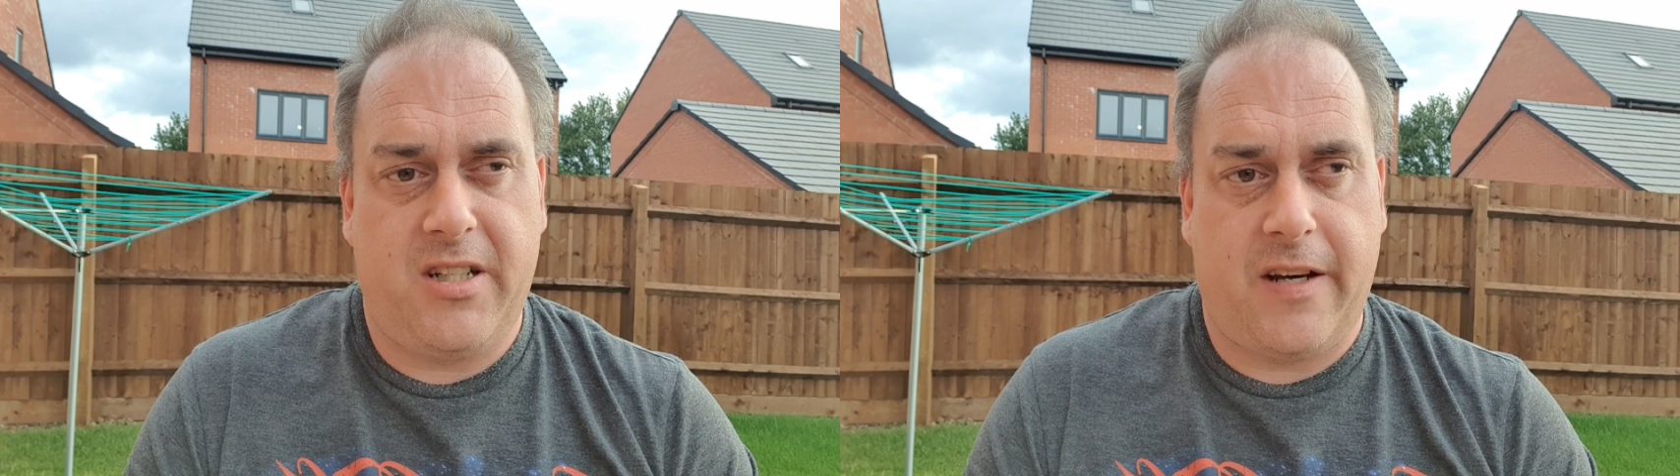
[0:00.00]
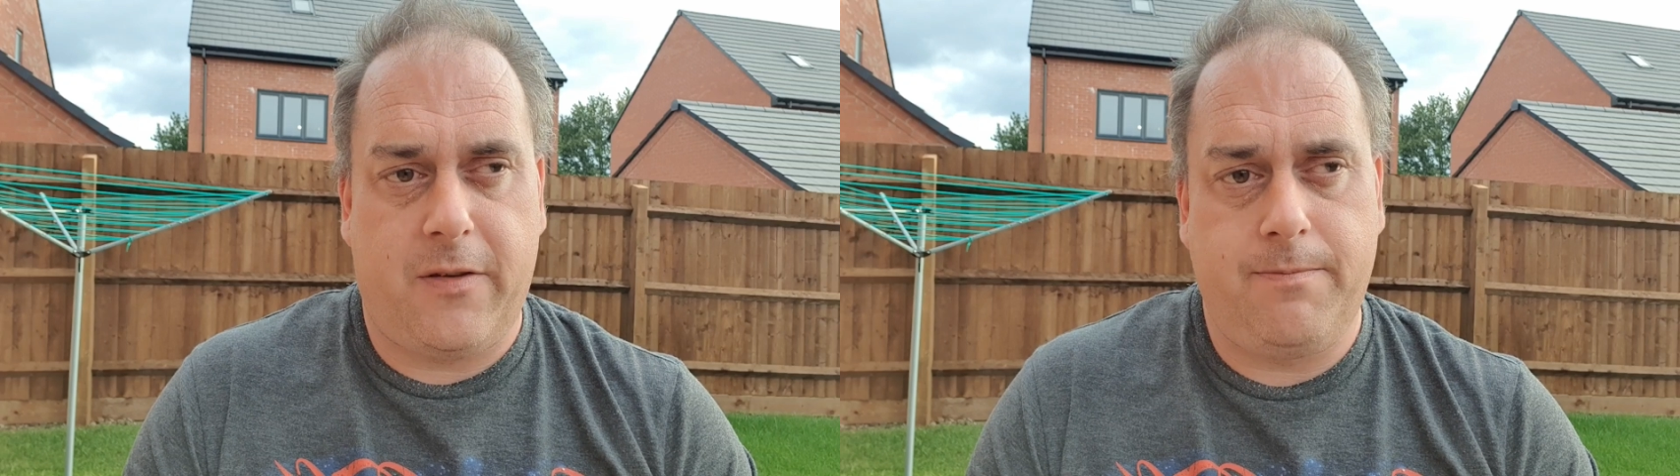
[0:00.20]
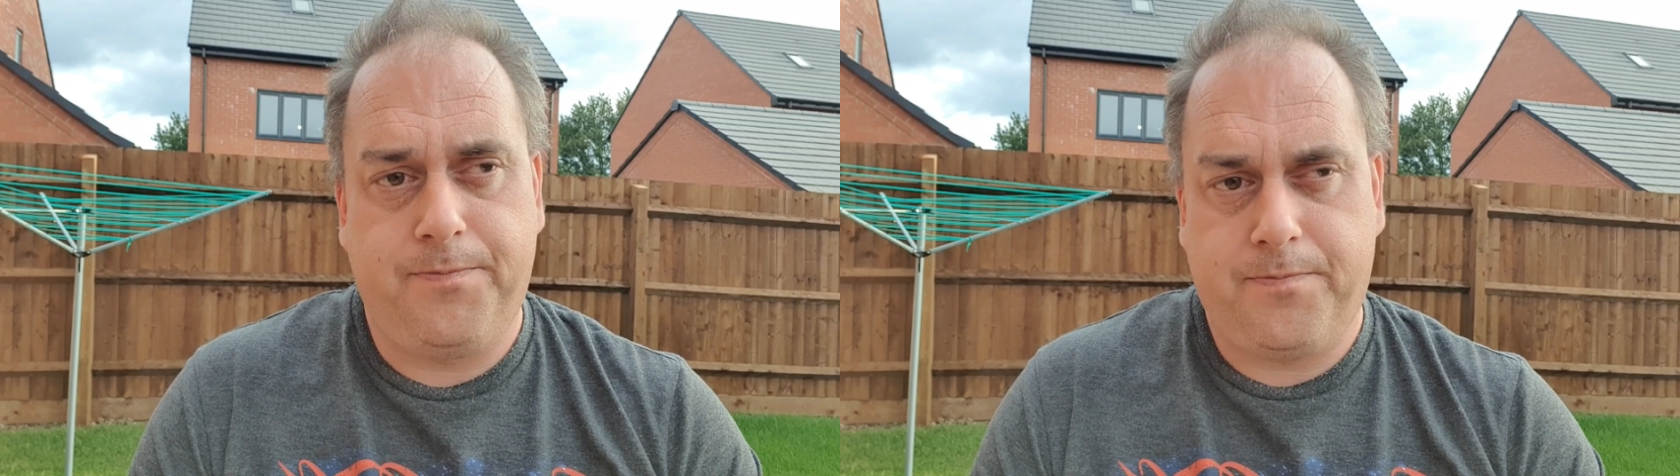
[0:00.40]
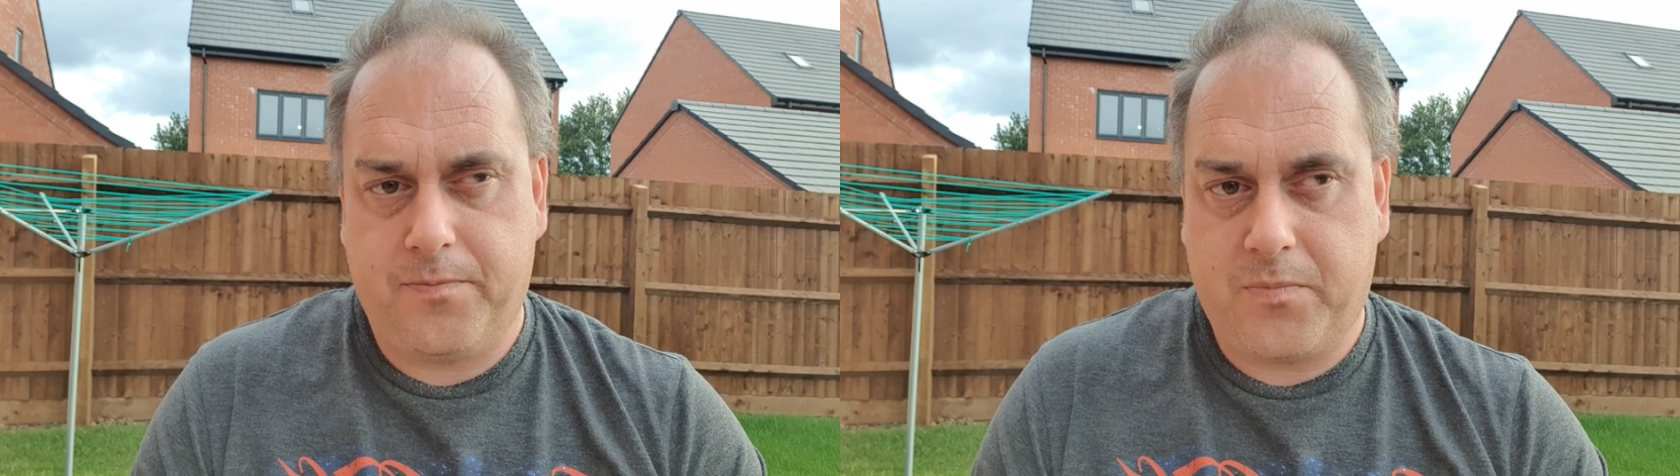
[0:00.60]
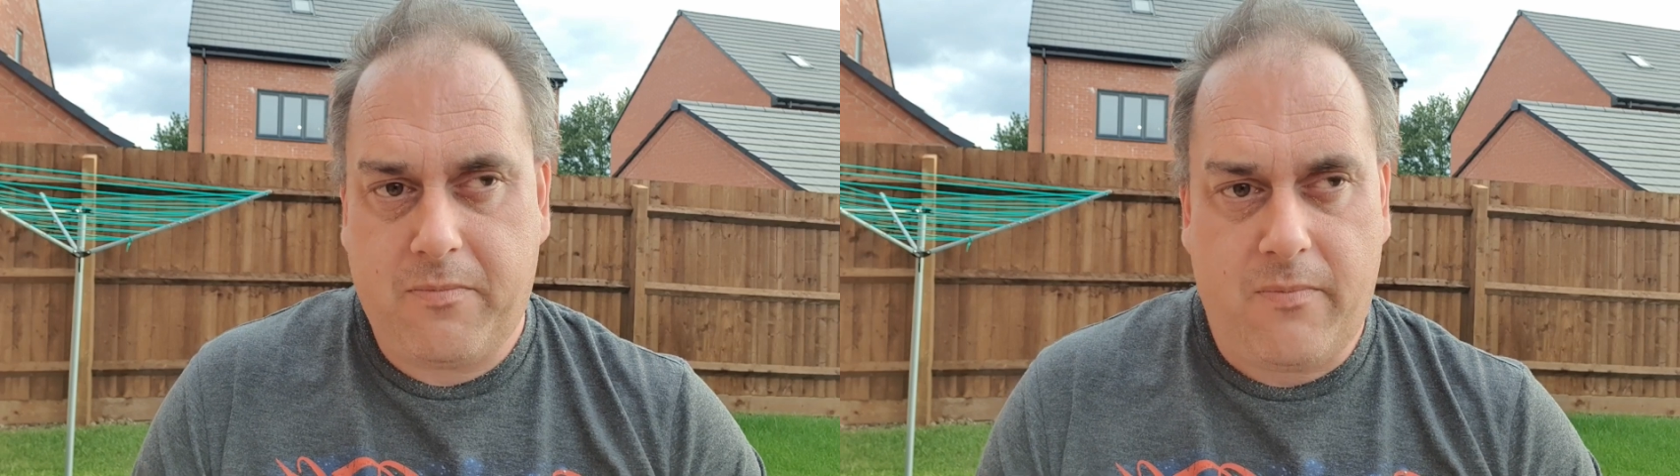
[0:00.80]
in Devon.
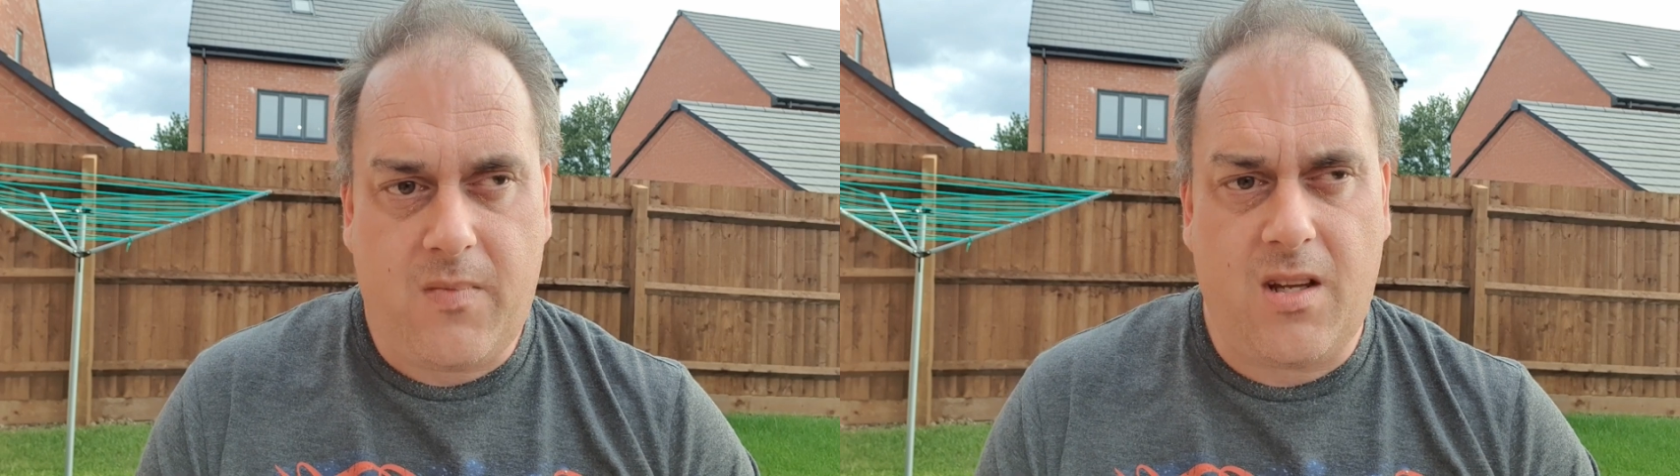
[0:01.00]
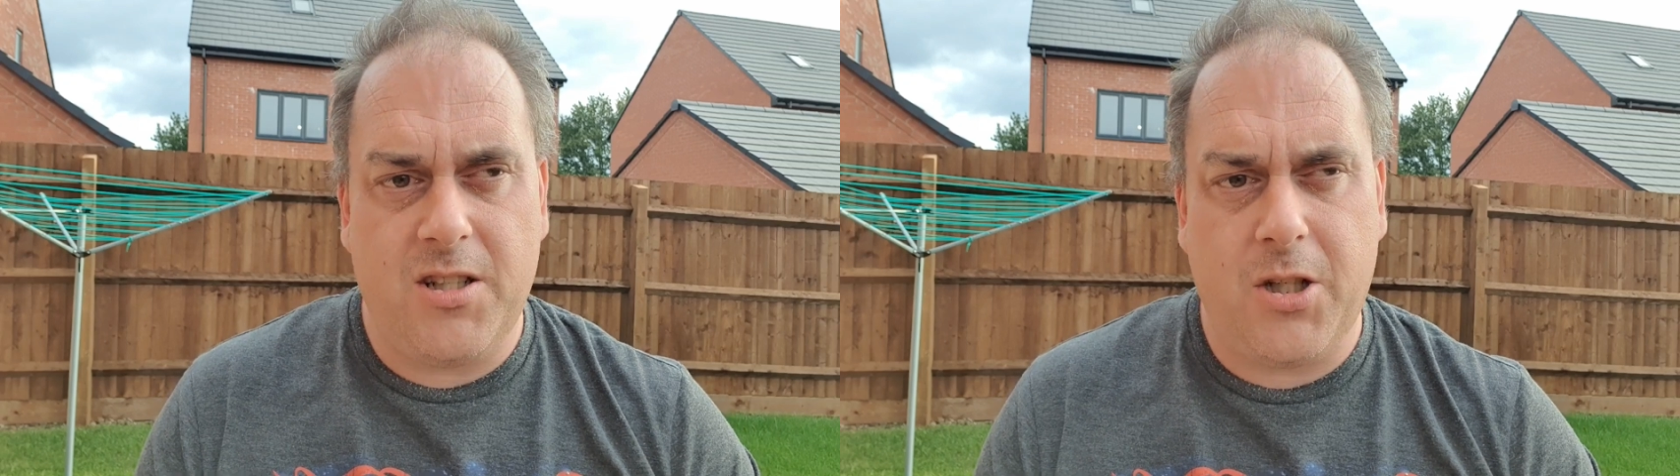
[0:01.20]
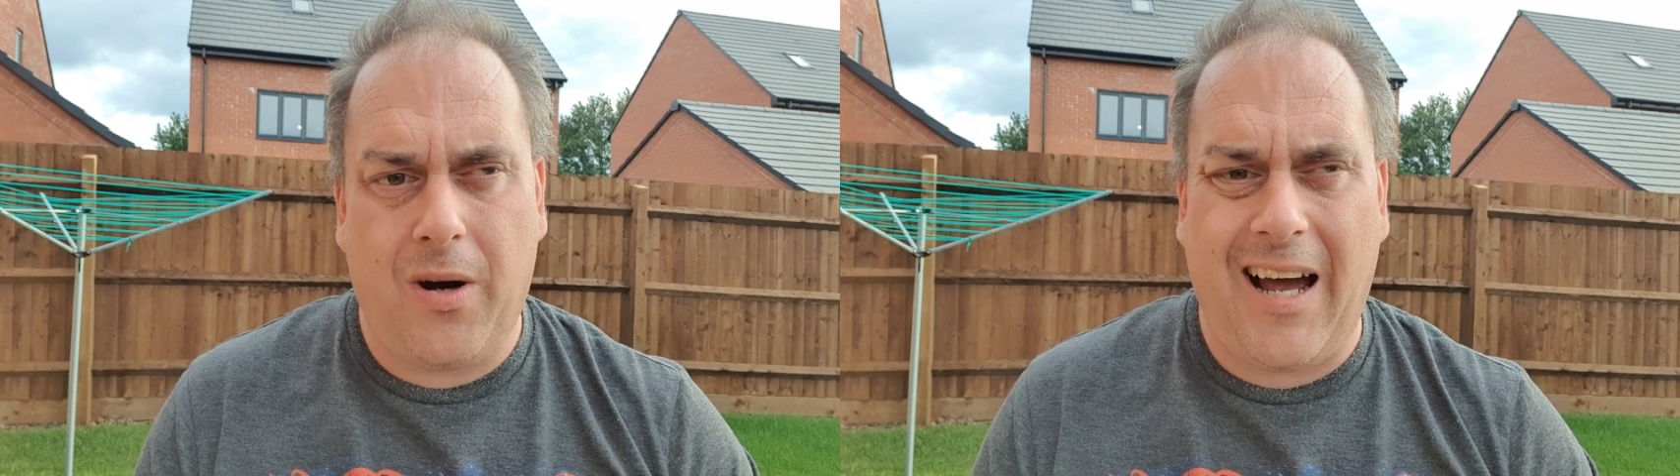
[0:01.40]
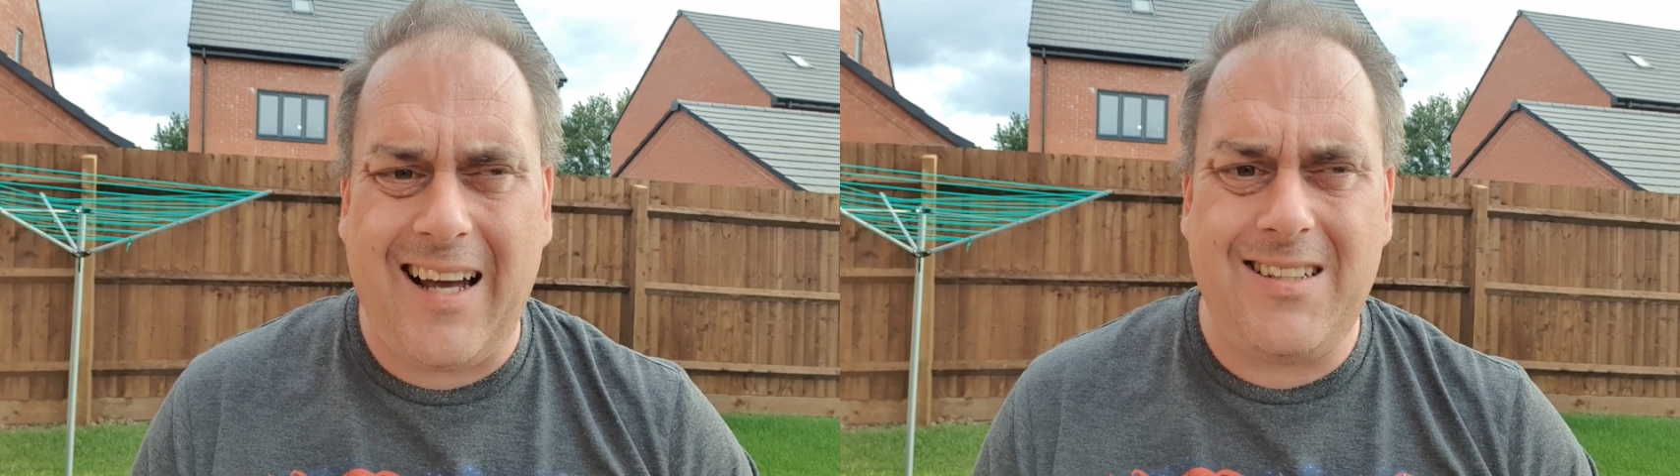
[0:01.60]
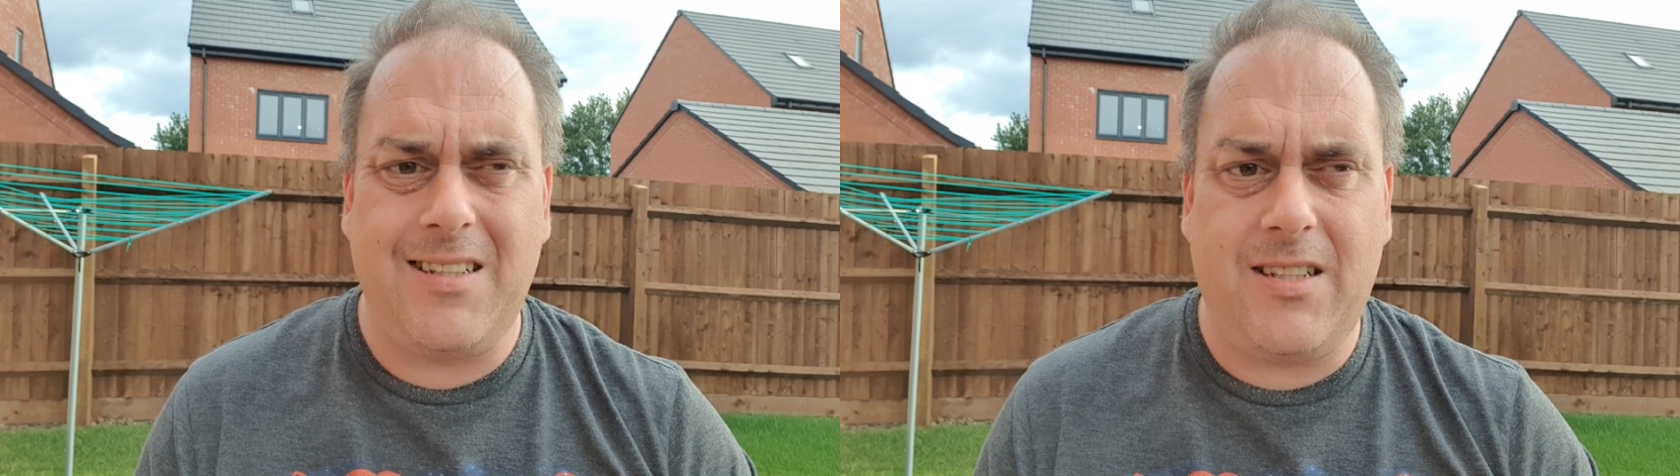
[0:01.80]
So I
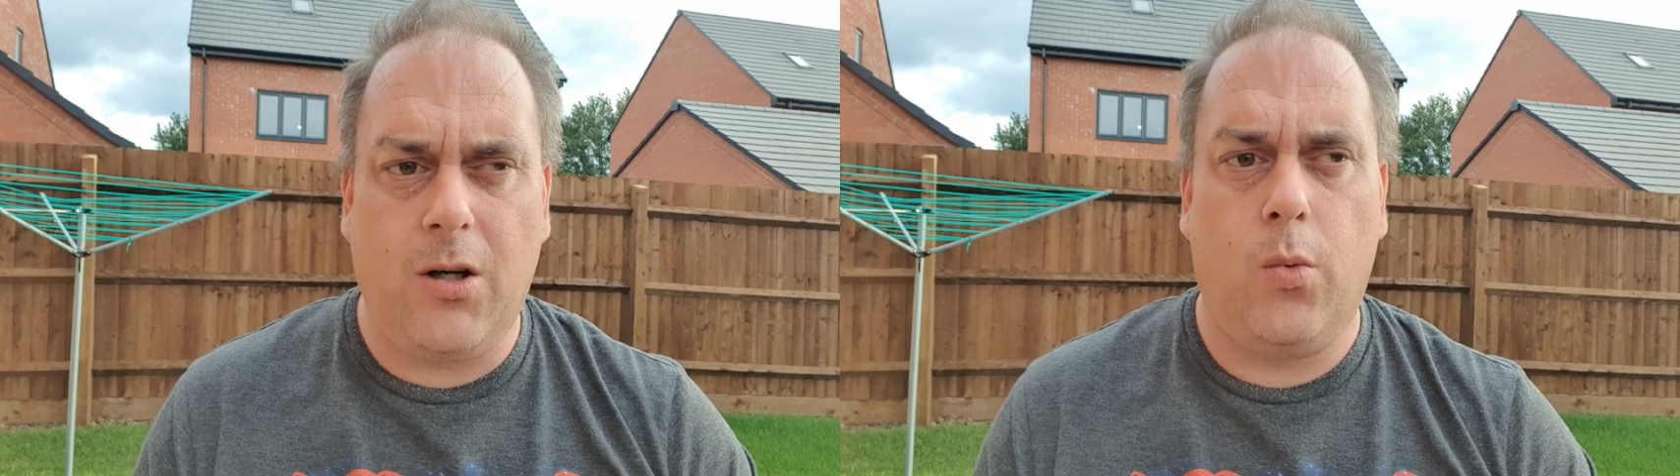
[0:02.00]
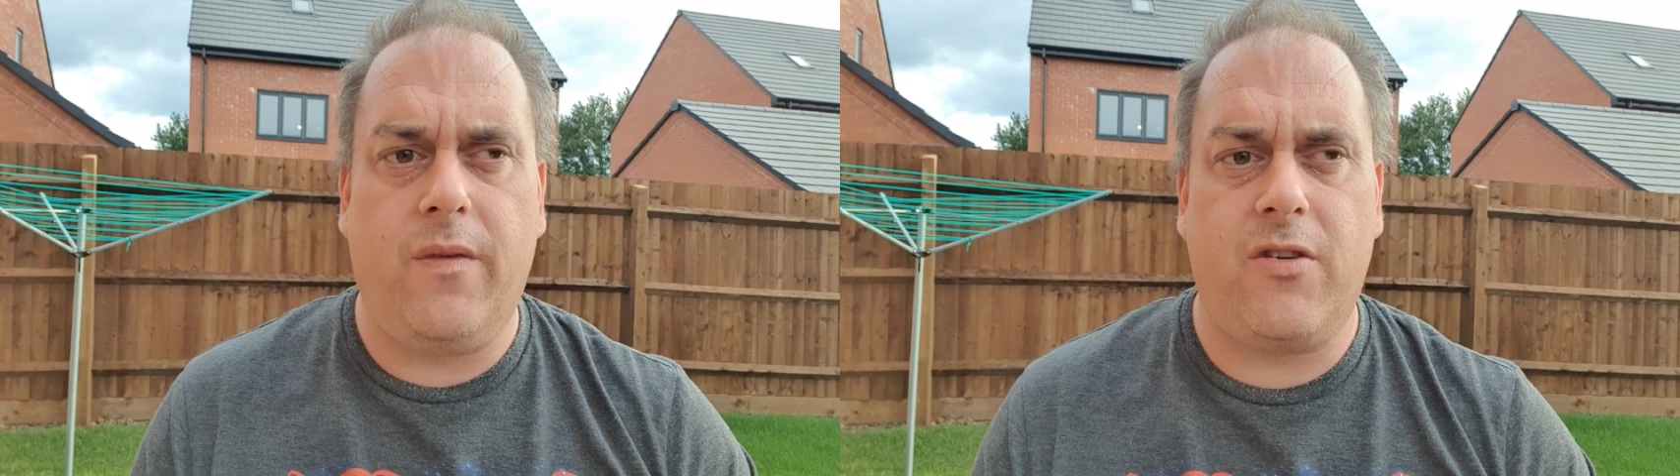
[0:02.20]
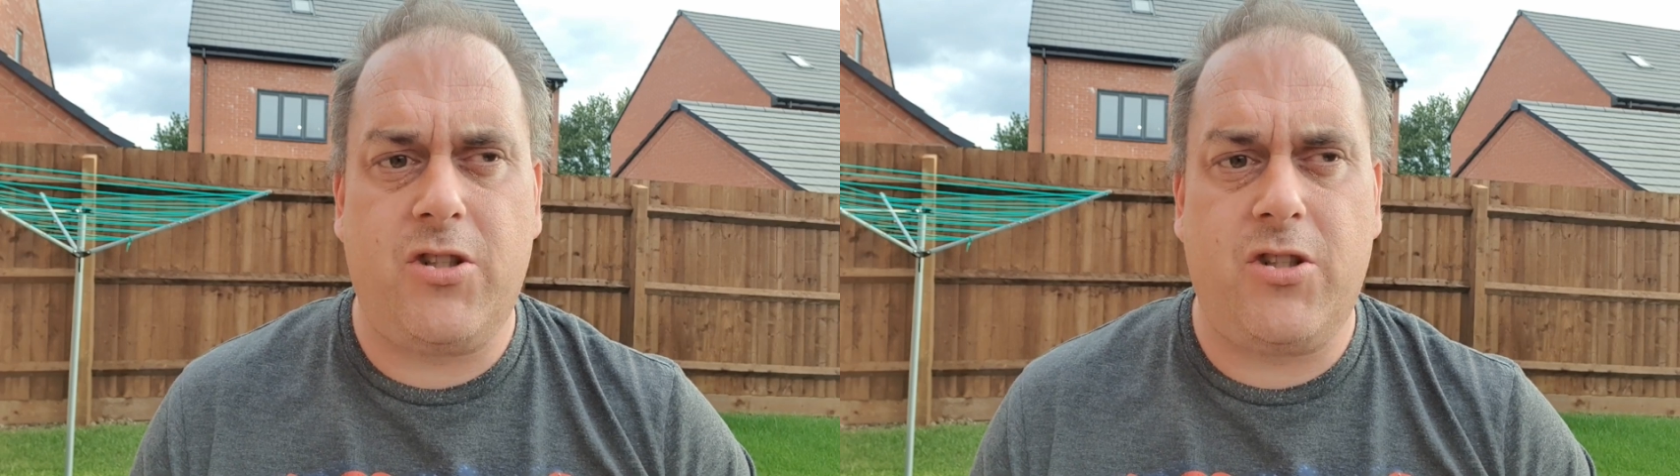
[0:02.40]
had to deal with